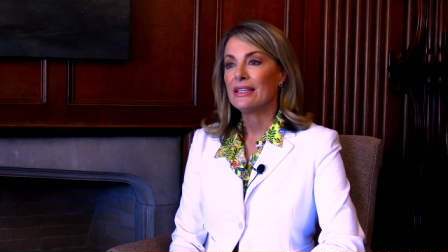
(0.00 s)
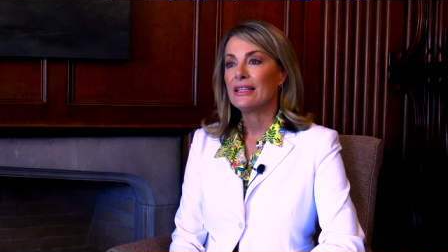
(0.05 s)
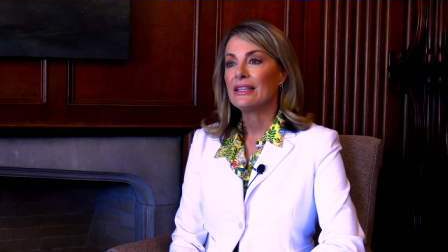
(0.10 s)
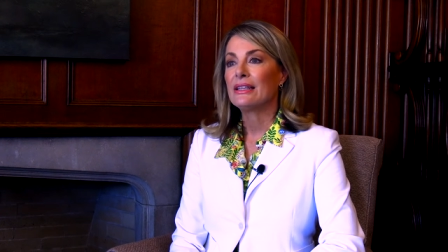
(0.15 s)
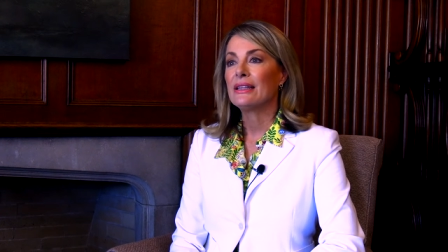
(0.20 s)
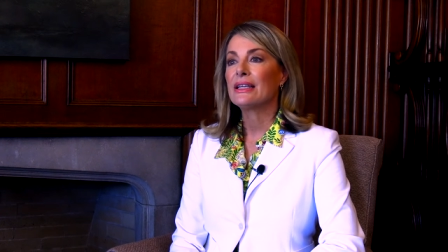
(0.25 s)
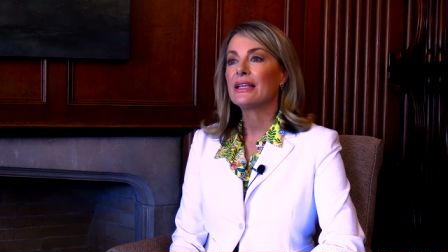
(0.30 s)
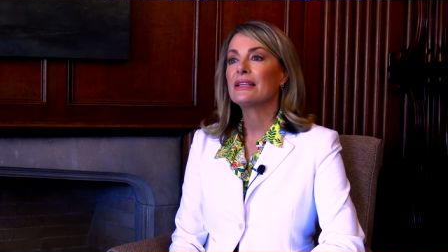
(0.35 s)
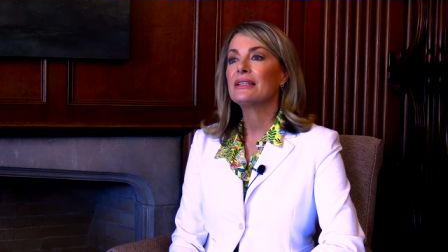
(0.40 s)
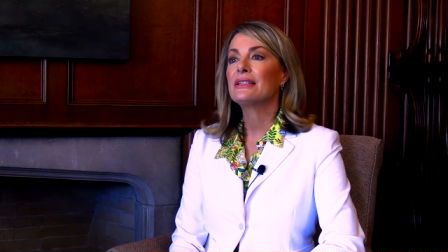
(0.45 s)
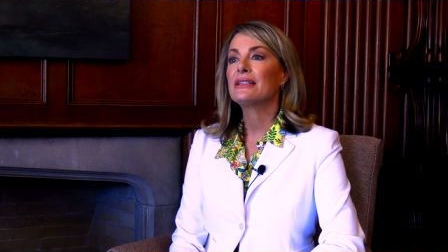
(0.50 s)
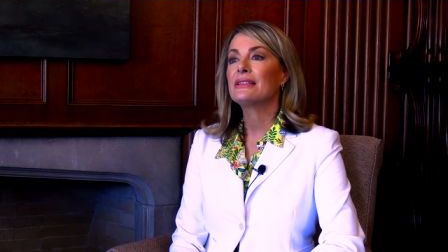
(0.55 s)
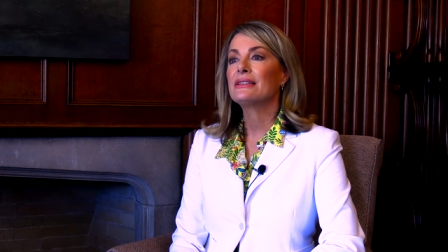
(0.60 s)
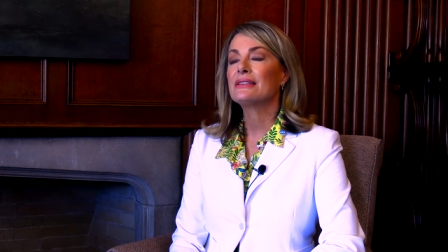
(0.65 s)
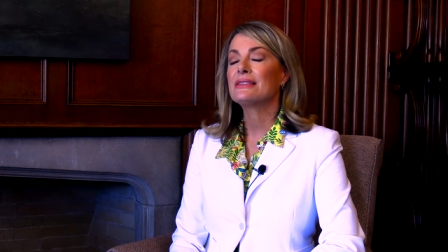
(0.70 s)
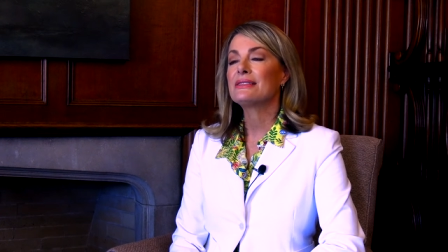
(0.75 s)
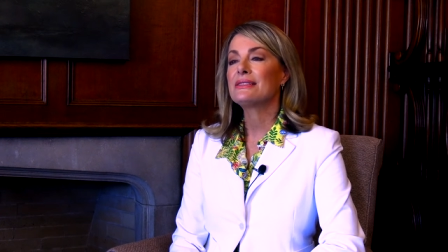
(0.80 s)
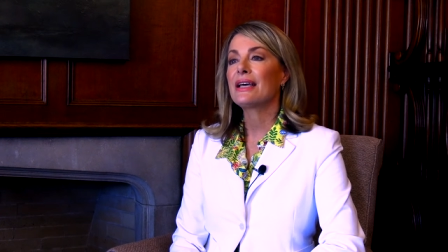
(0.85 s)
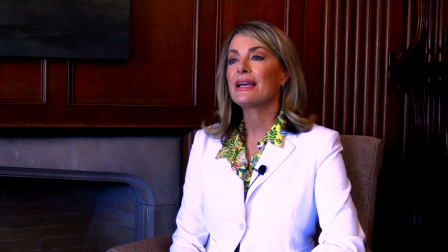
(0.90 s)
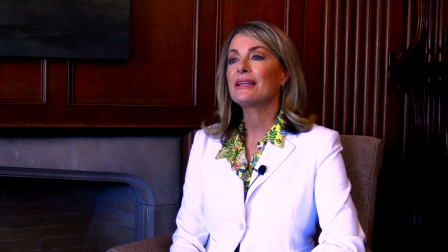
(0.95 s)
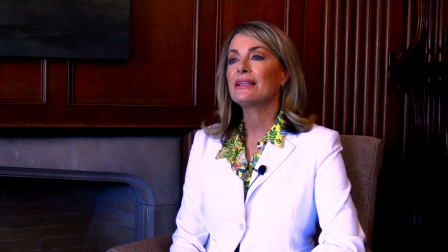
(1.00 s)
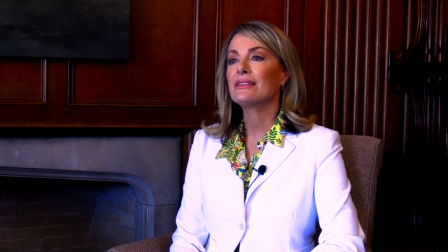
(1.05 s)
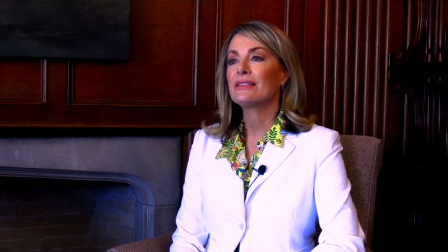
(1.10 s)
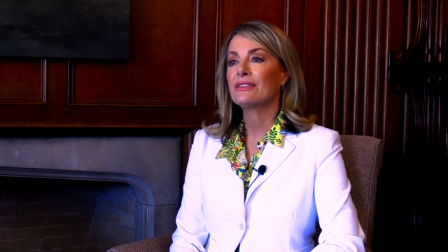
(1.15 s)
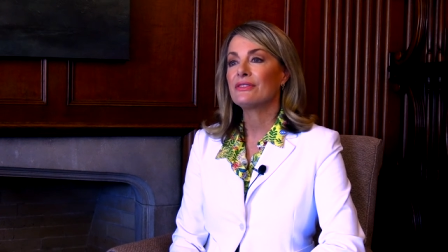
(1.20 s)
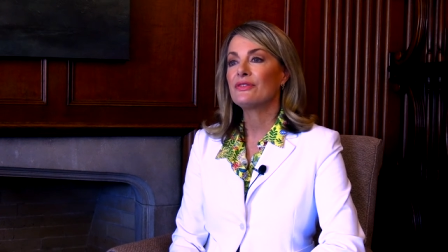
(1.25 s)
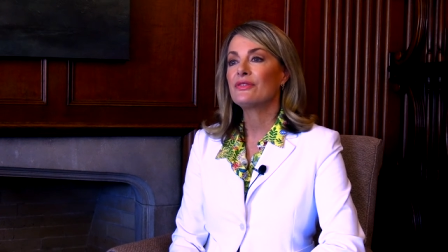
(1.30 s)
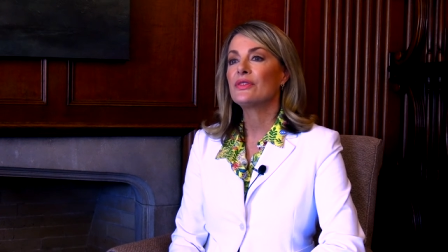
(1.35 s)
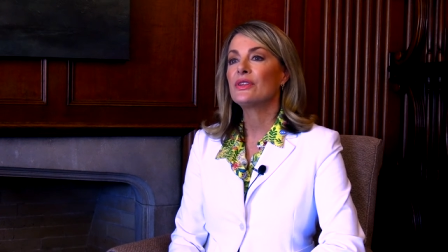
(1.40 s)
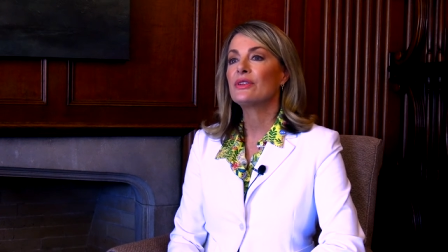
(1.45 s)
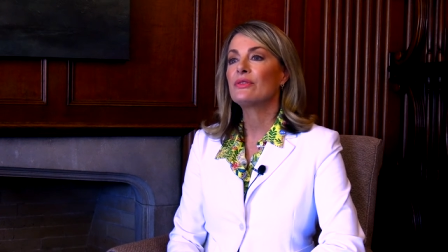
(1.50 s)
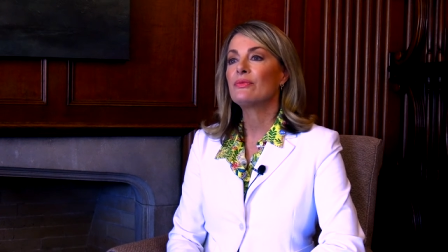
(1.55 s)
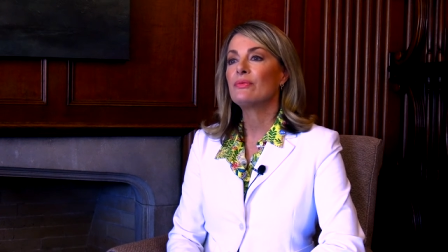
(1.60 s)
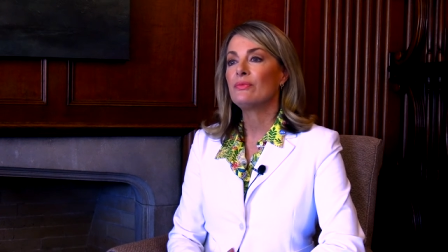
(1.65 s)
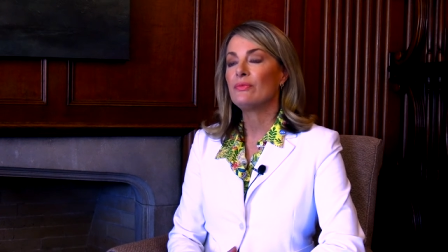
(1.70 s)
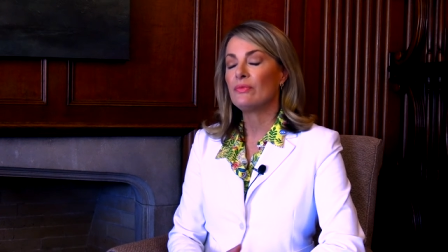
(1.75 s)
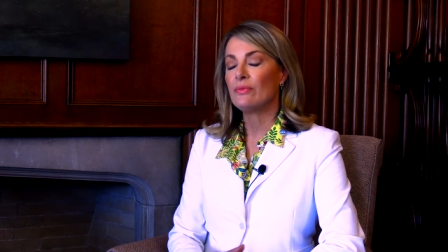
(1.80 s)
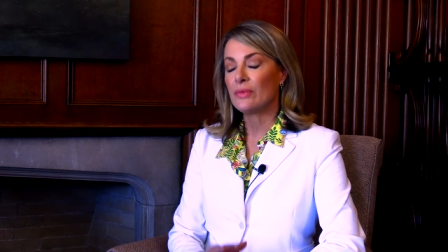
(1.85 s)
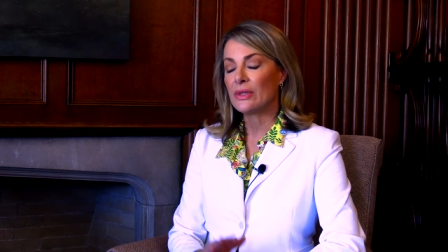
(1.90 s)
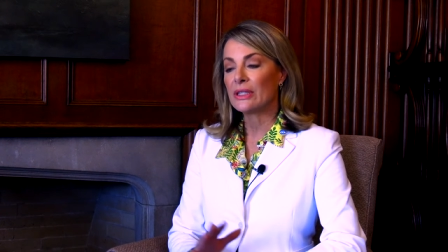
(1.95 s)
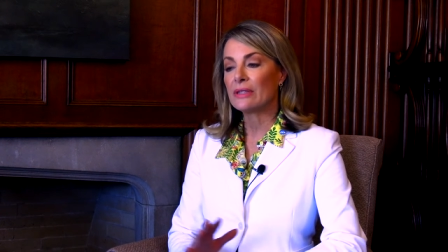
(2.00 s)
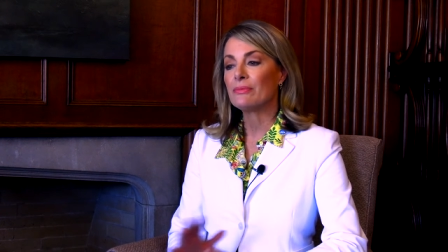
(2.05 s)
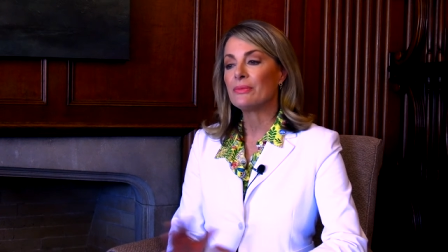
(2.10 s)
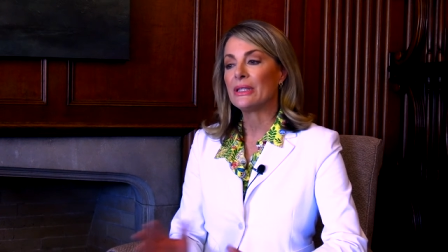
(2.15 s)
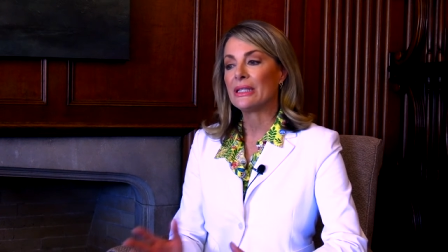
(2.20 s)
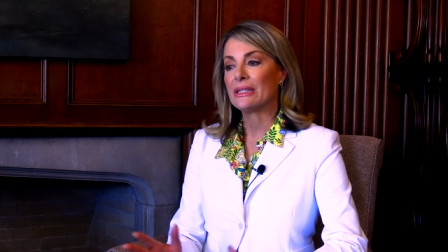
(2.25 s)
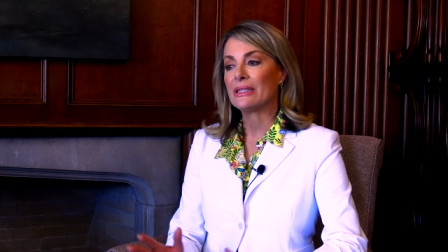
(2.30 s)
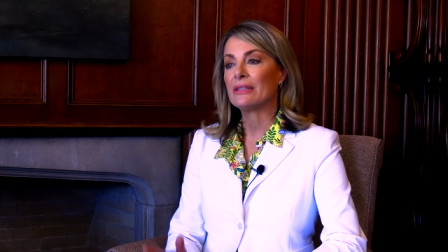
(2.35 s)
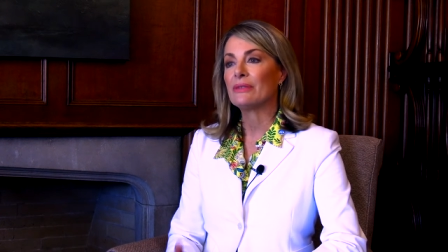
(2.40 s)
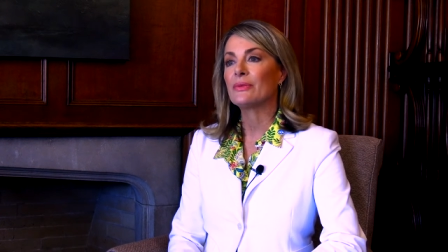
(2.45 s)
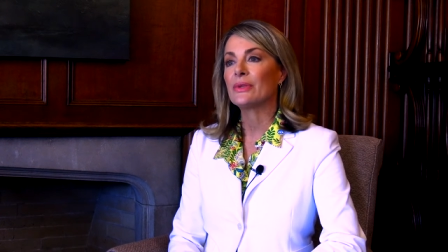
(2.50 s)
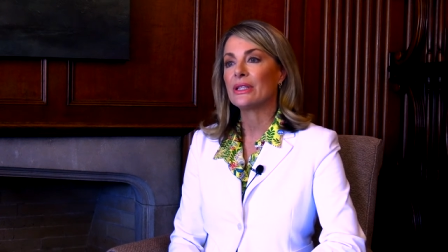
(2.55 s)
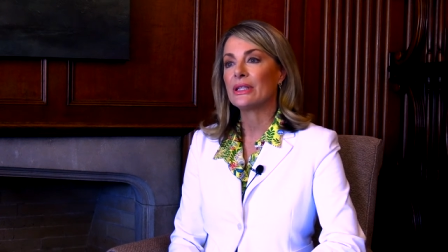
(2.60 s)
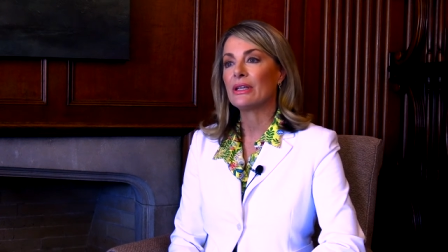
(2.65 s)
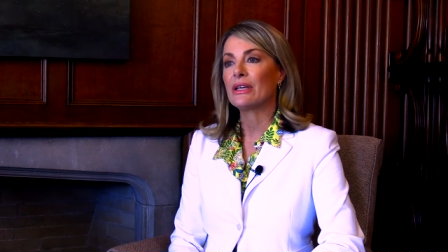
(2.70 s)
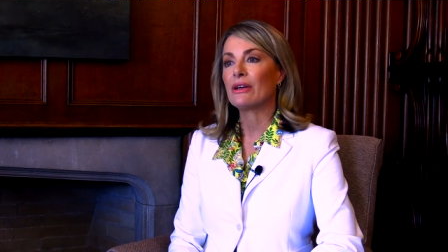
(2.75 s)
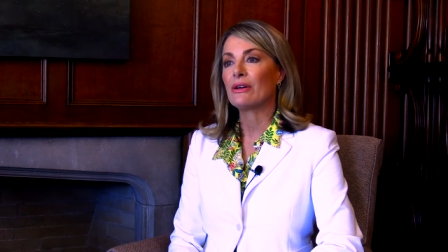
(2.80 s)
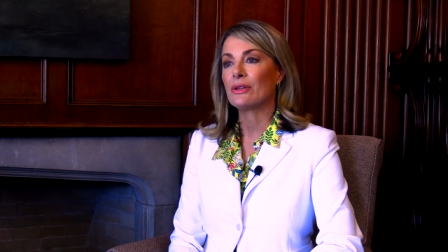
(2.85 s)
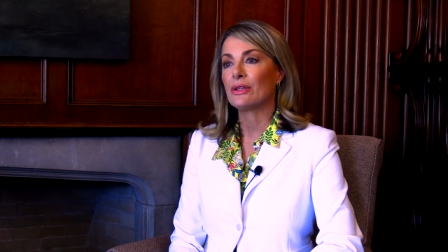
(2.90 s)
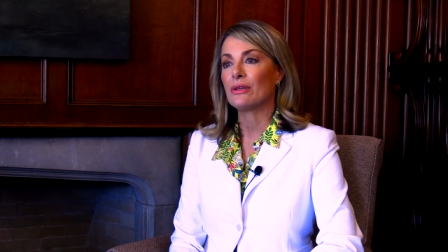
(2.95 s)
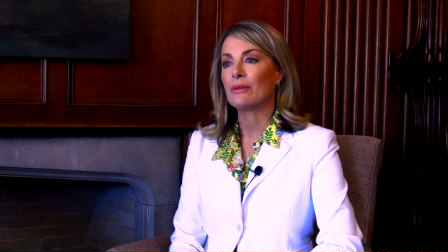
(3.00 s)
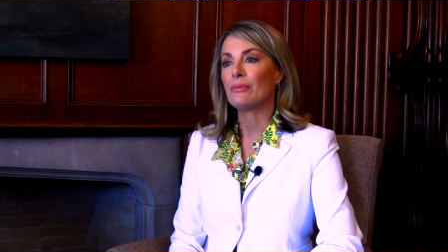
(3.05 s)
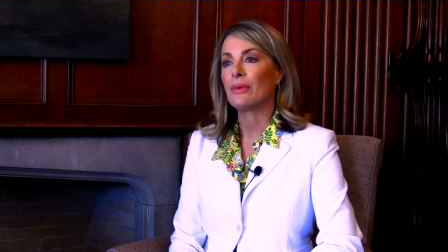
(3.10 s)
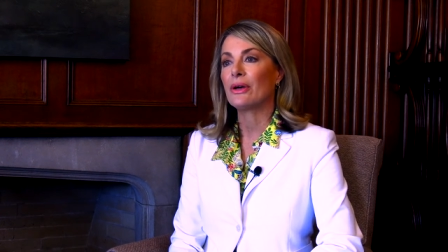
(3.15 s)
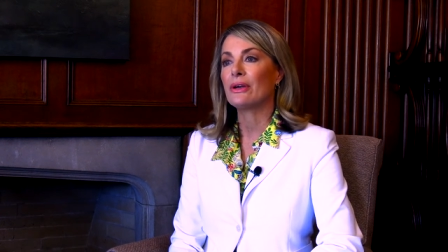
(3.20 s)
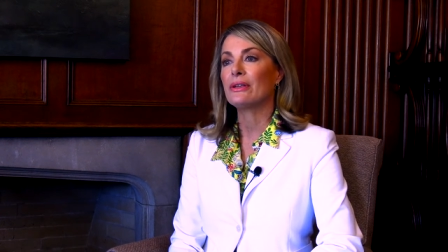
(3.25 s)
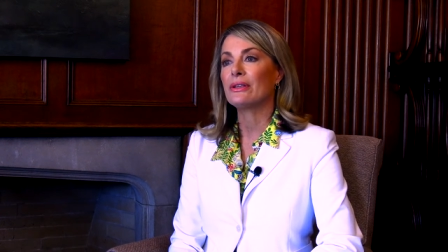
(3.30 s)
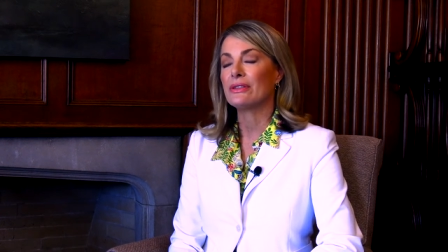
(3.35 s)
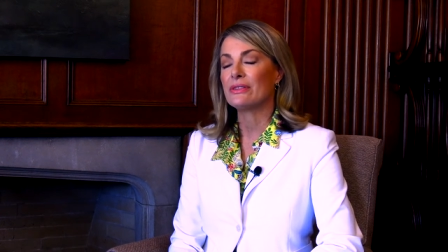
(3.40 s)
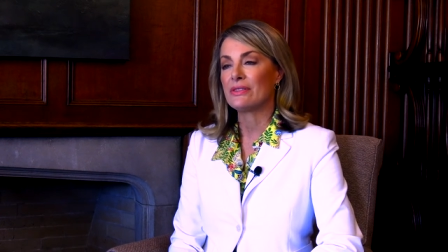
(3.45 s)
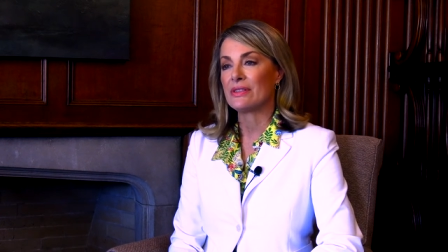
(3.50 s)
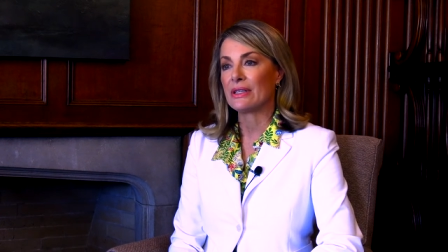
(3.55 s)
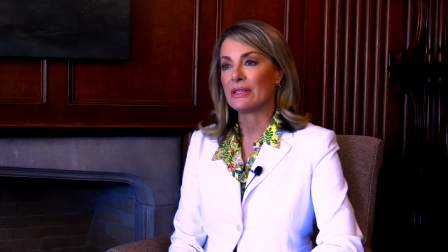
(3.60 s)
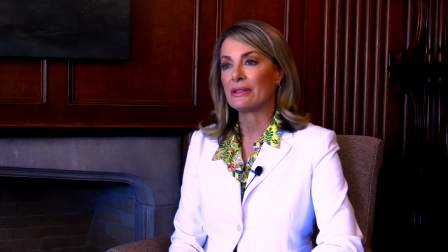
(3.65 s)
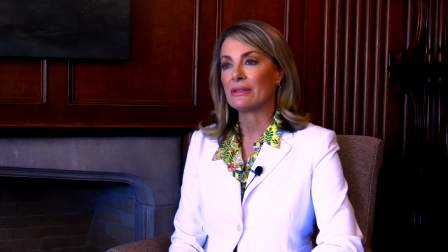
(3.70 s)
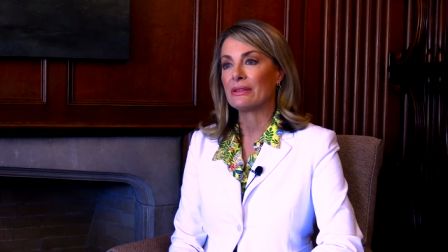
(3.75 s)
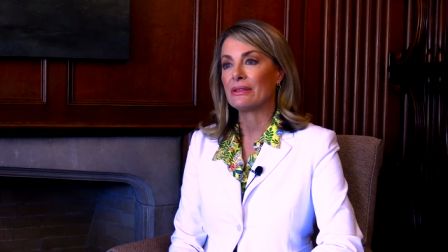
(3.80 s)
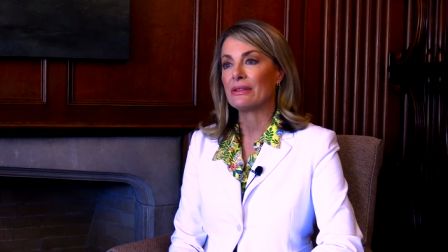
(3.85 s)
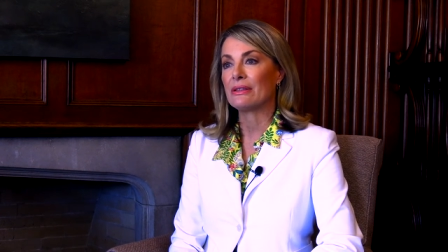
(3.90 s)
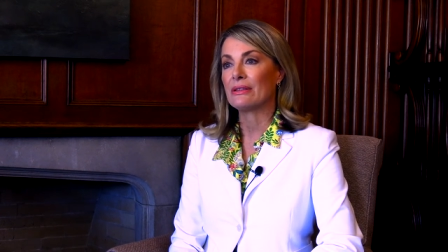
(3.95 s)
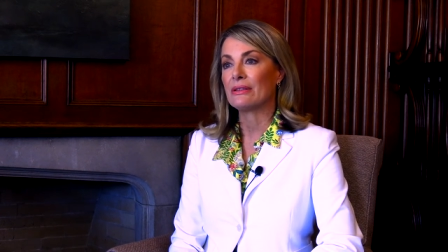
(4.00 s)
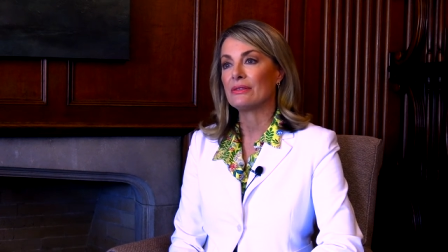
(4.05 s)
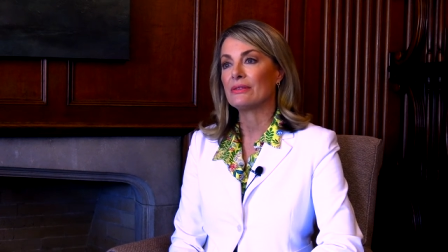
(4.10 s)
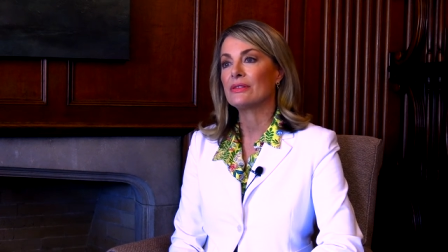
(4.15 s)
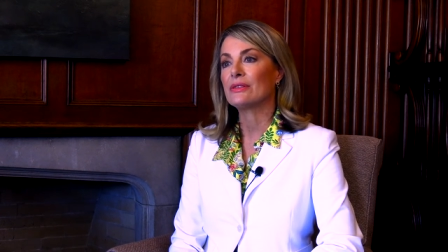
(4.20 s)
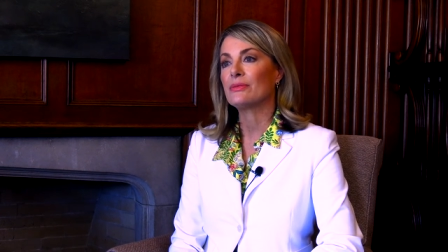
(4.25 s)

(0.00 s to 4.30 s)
And then in the second, the, the big meeting with all the partners there and the,